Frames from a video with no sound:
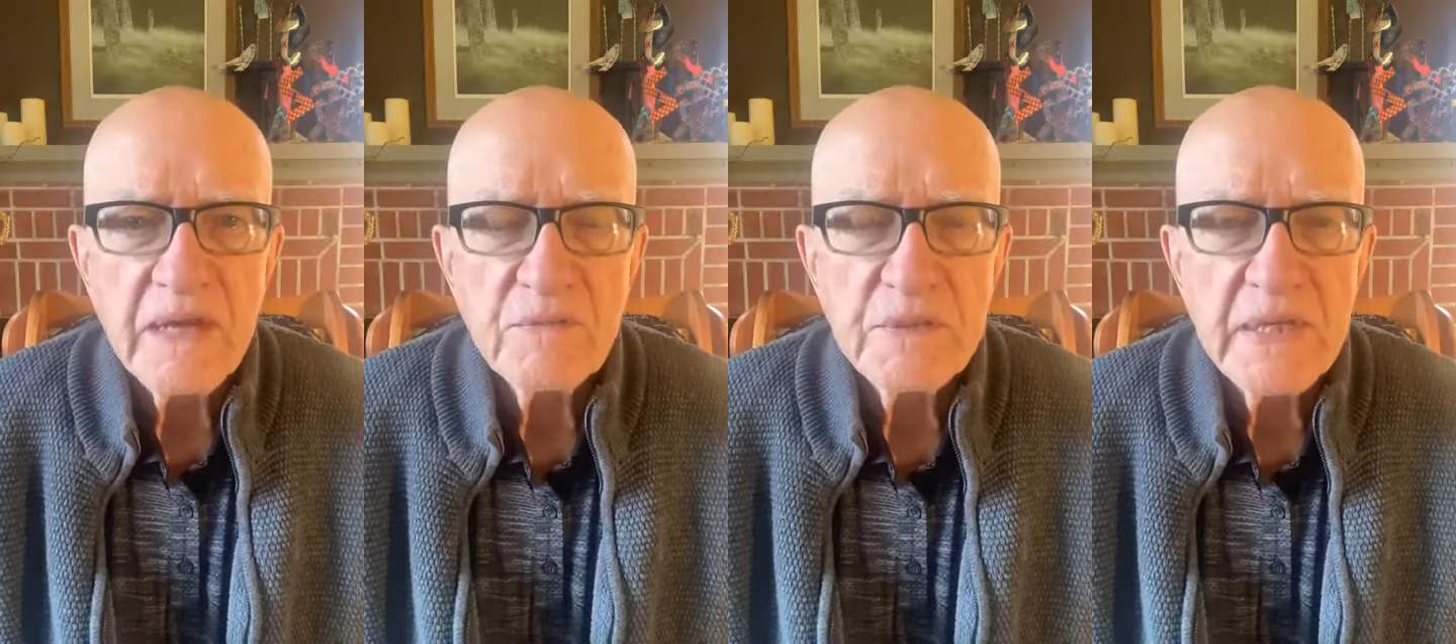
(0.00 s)

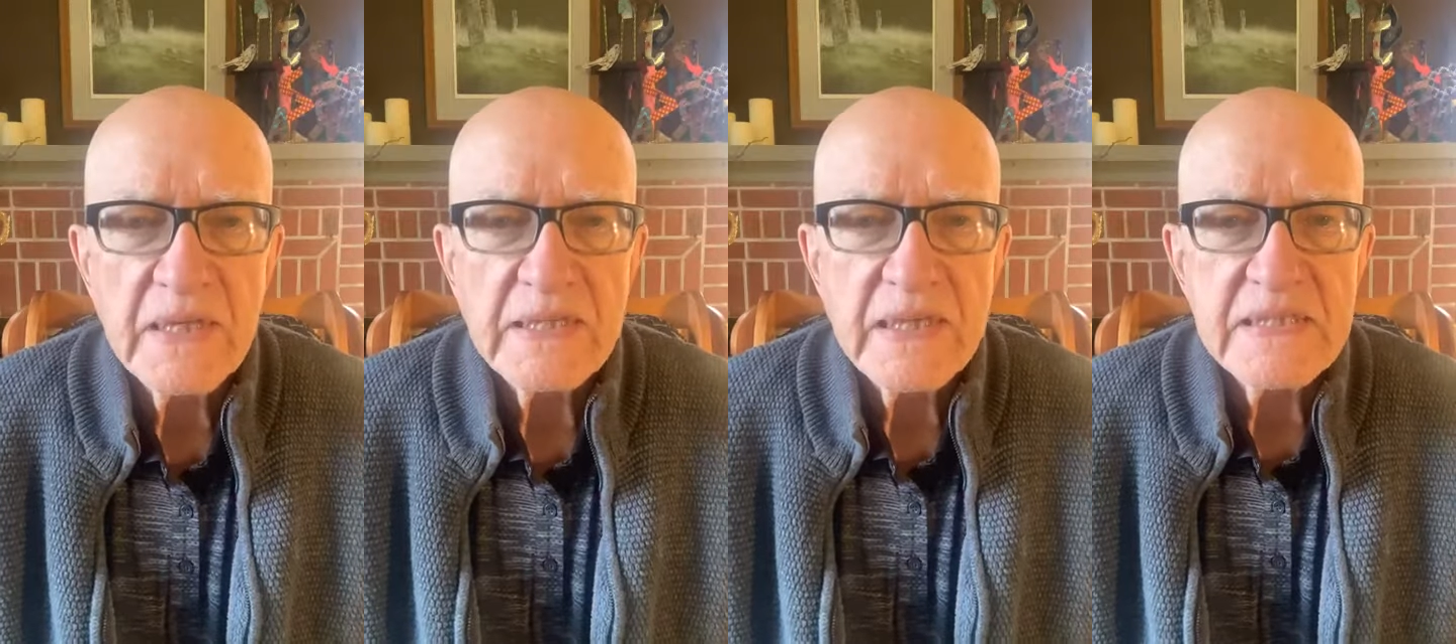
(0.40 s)

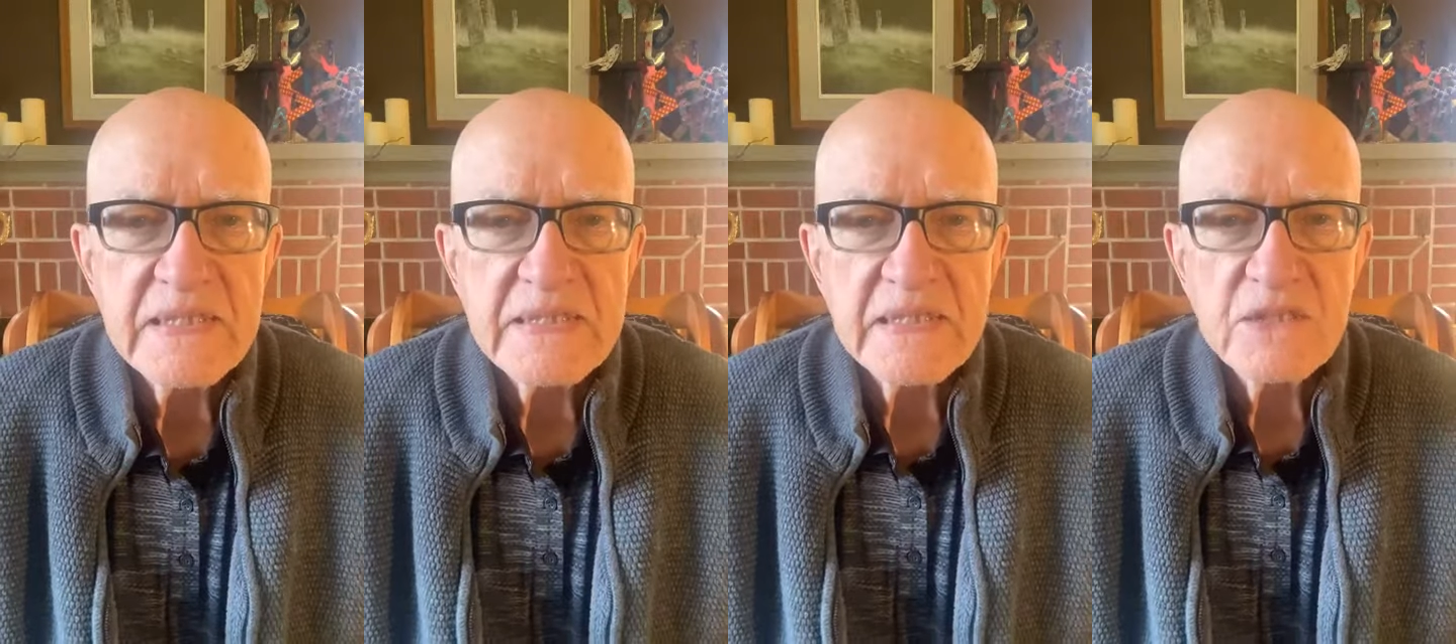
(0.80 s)

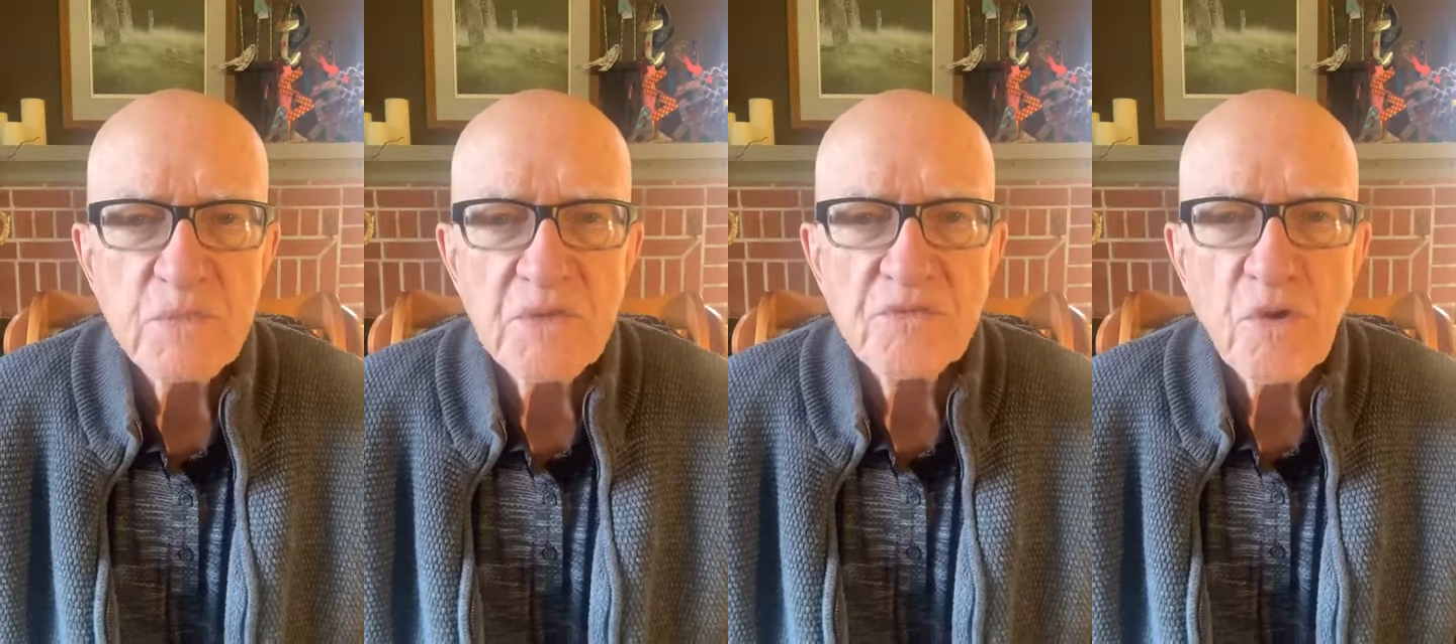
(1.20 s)

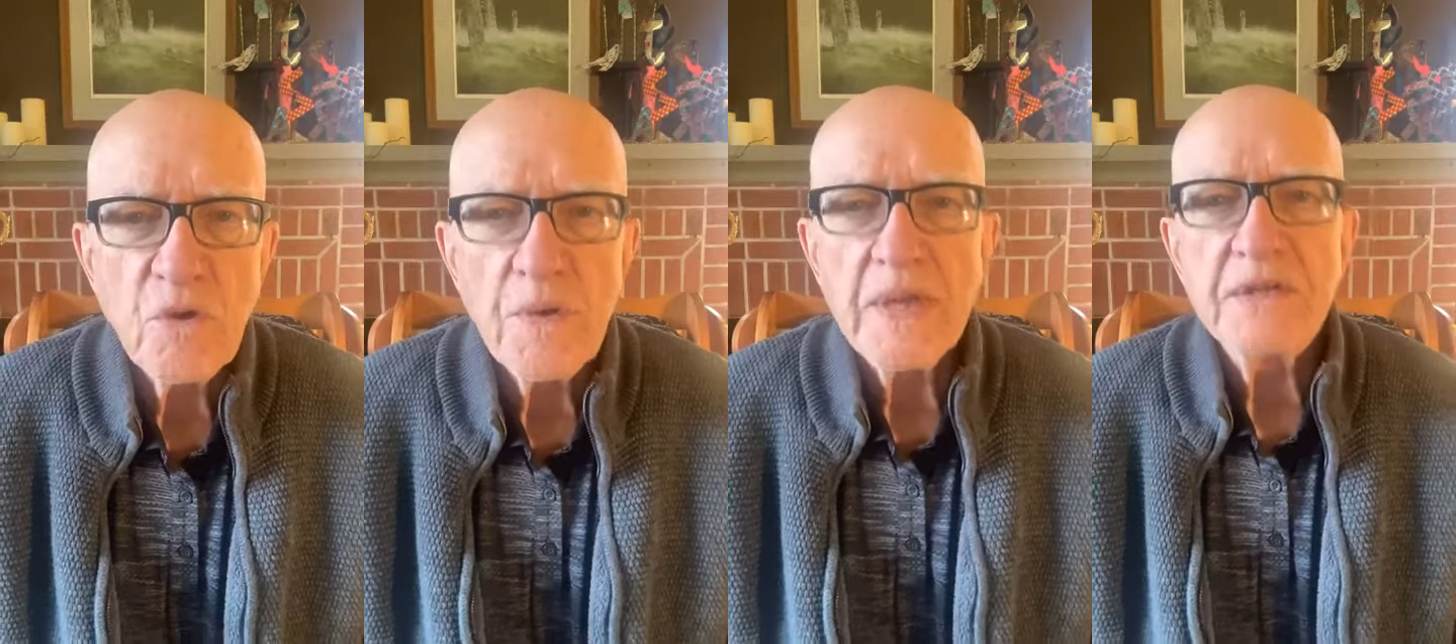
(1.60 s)

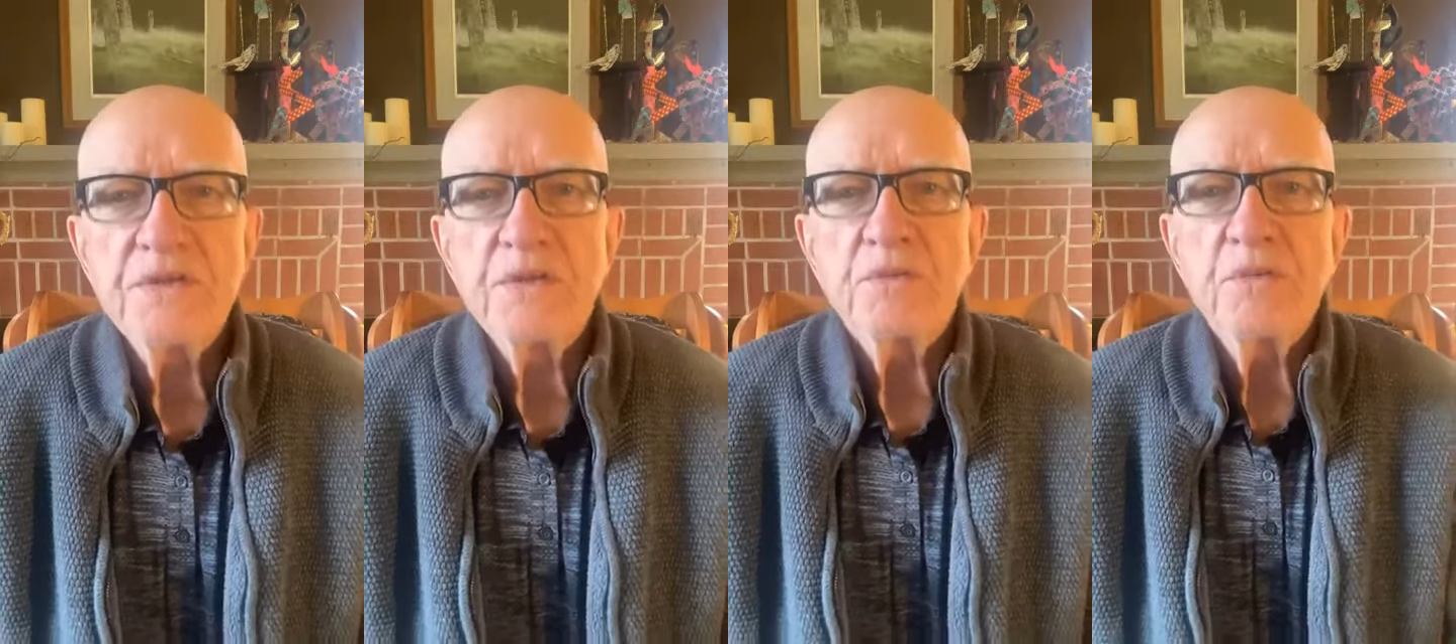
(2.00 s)
519-966-1408.
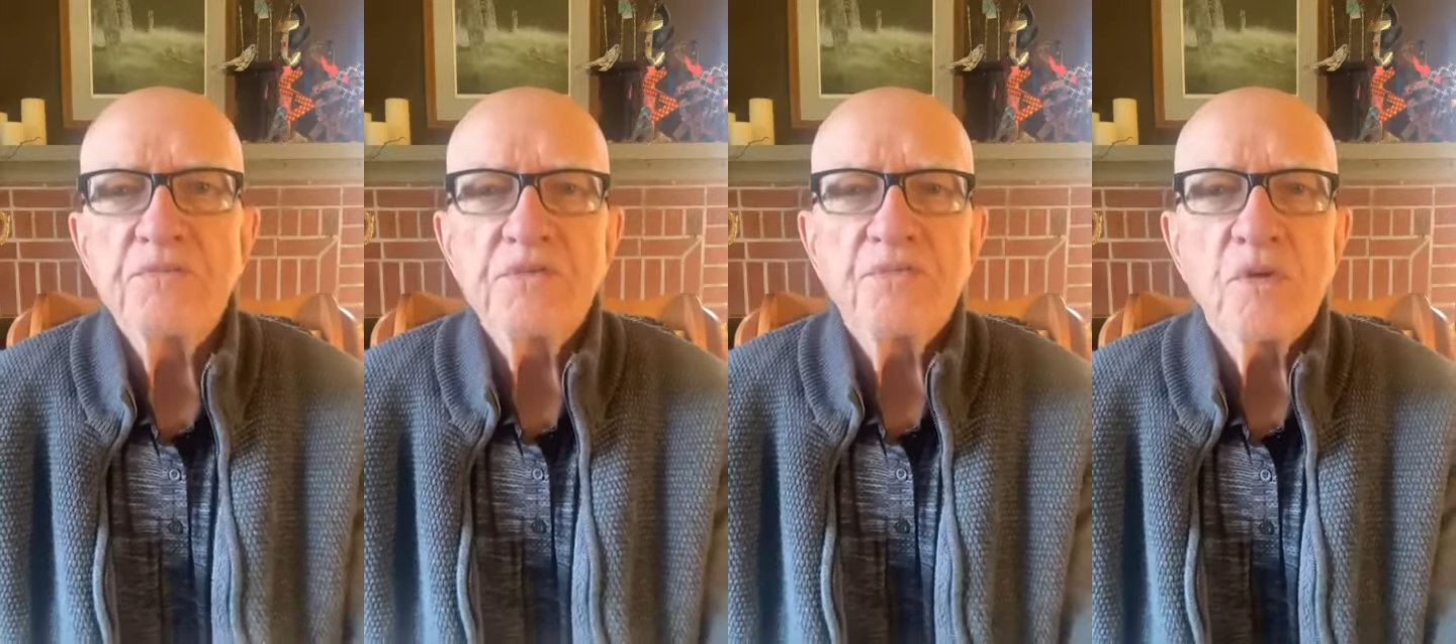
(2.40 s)
So
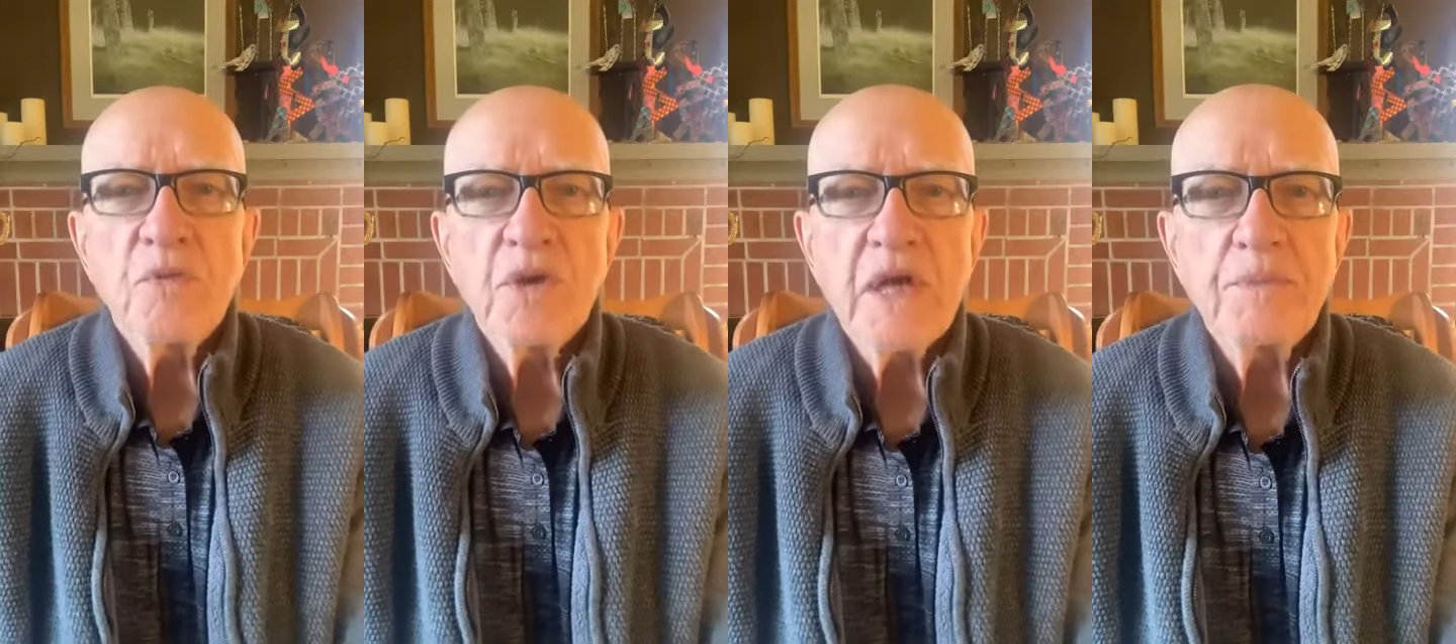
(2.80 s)
room for four
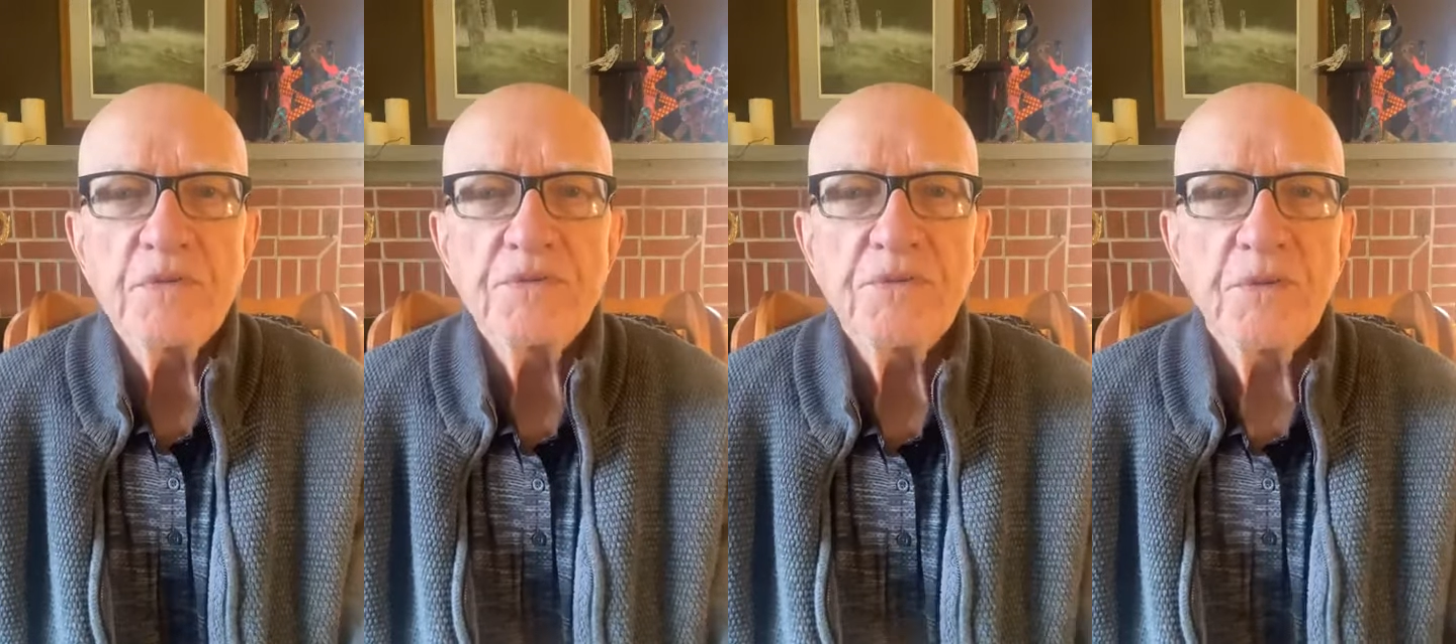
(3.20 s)
more
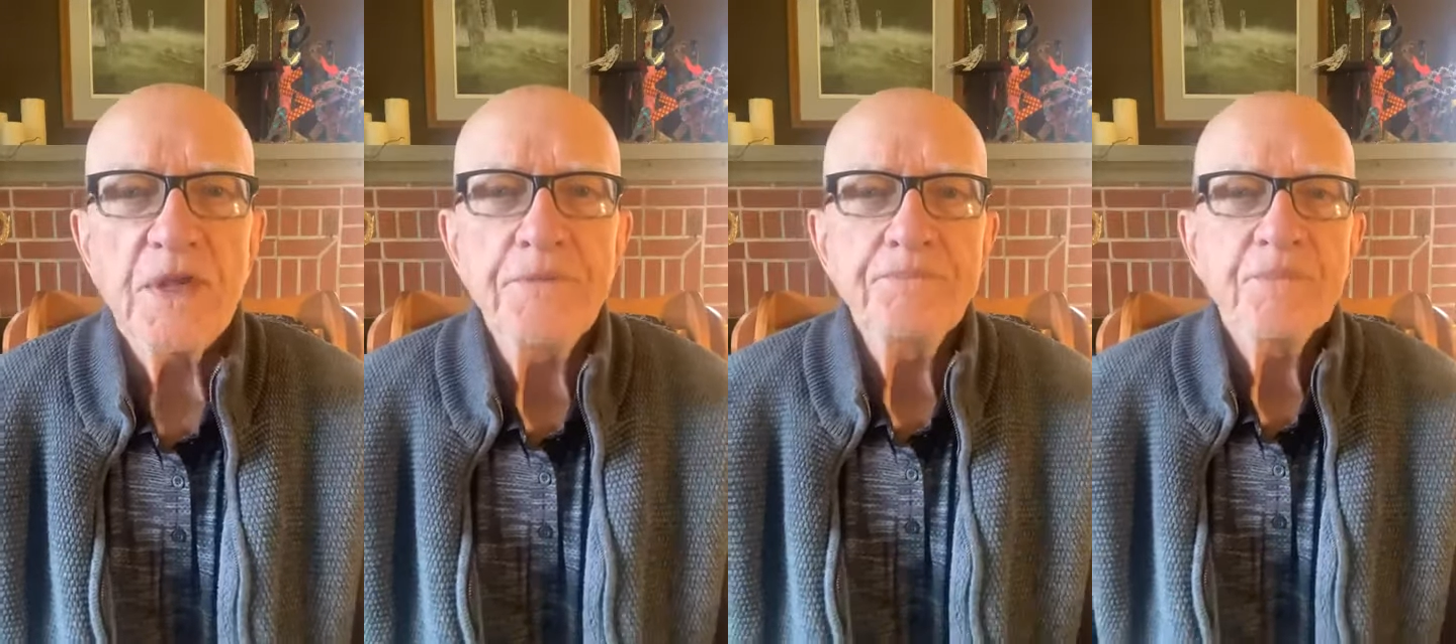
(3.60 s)
couples,
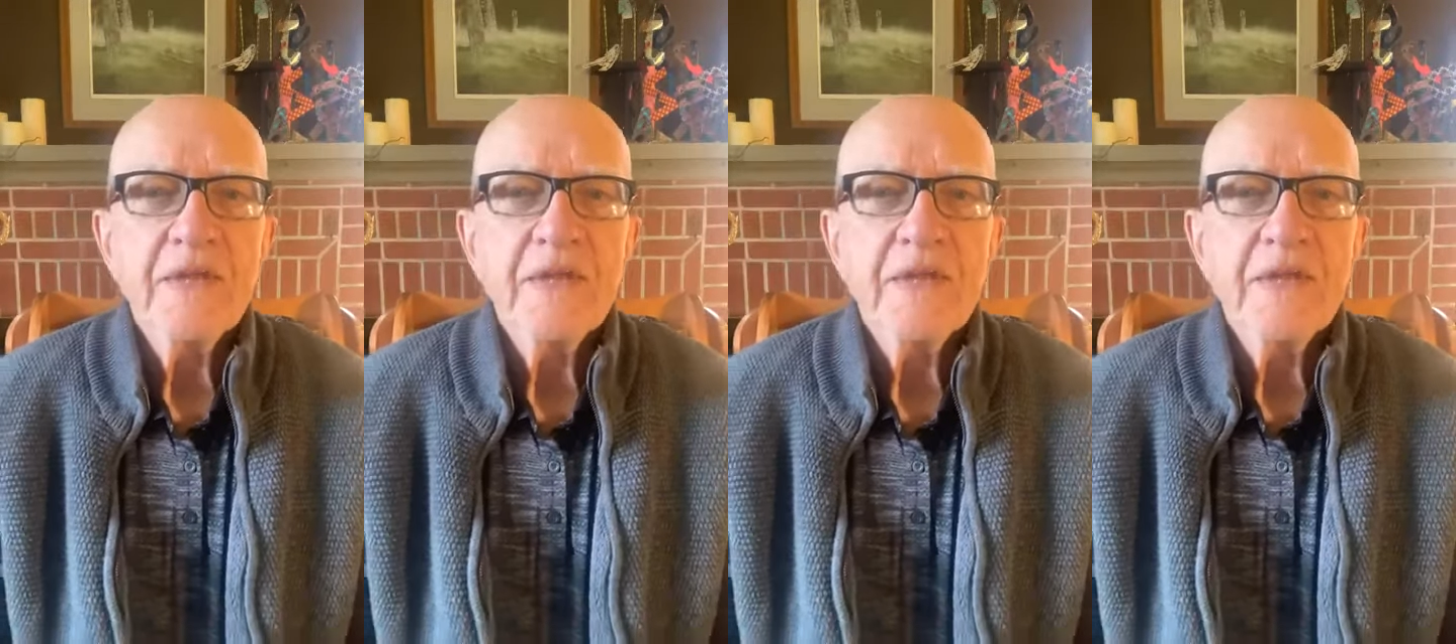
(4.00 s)
okay?